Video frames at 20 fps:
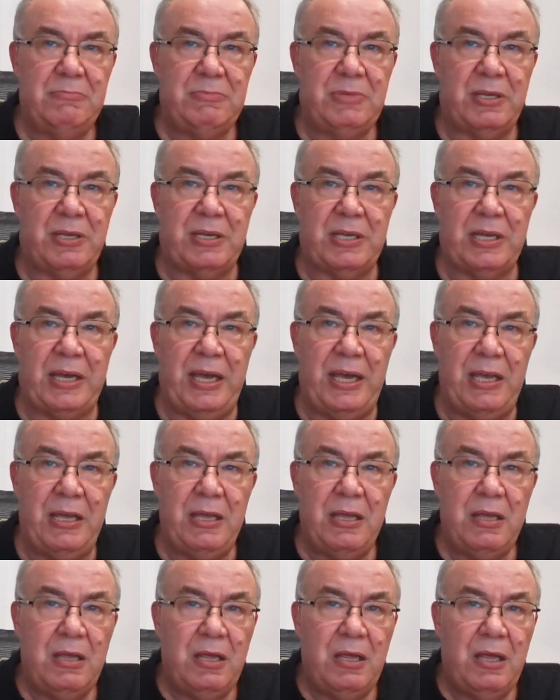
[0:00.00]
Okay.
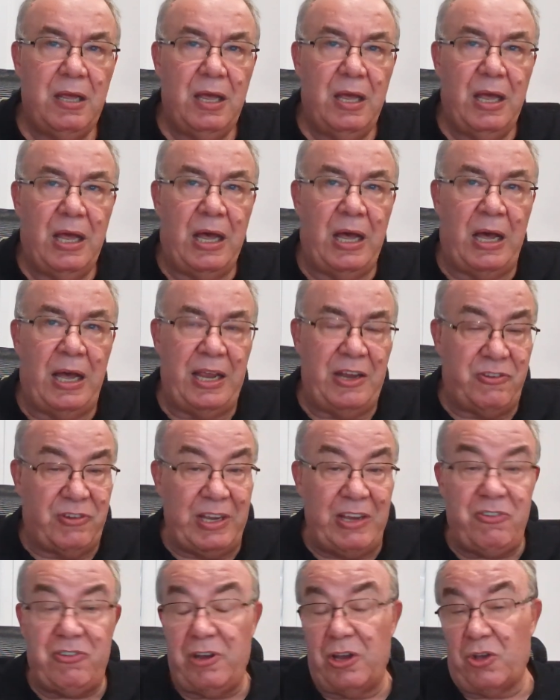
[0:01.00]
It's
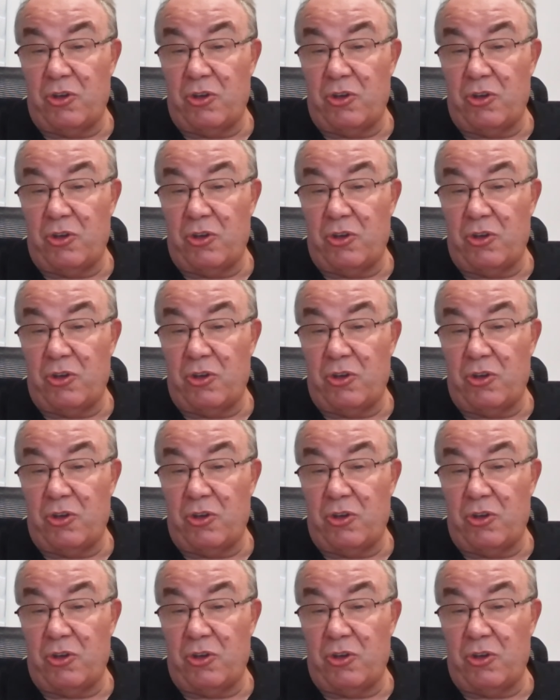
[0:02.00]
easy to